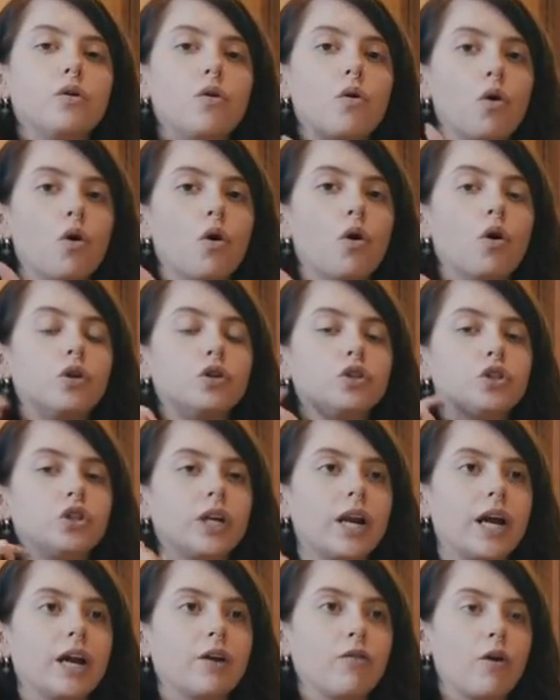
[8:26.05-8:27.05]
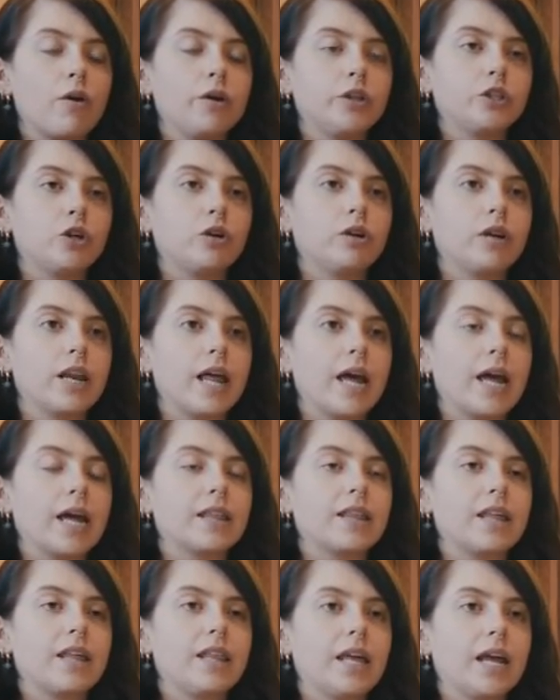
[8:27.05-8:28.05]
Or should I grow it shoulder
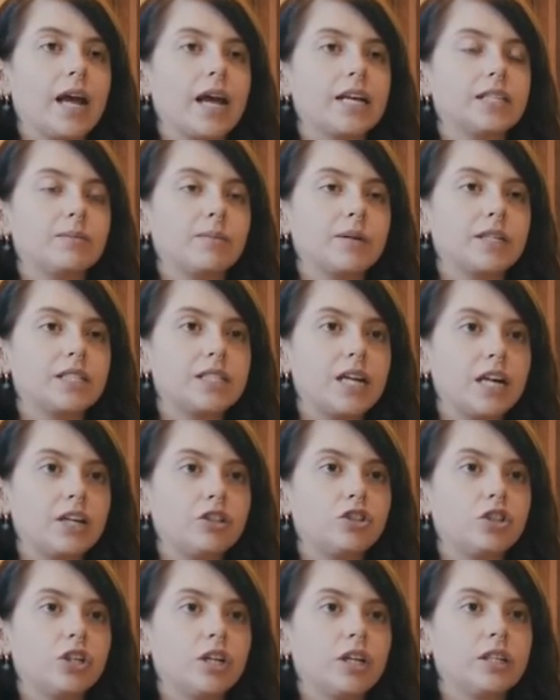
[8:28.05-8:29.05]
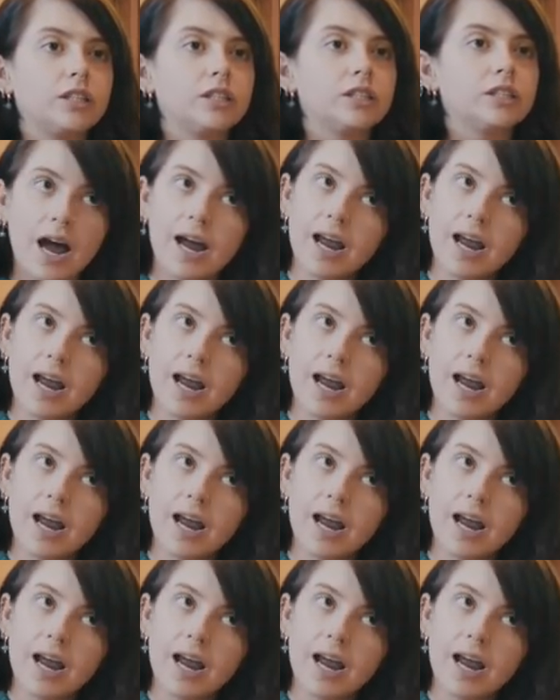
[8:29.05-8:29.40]
length and then get some extensions?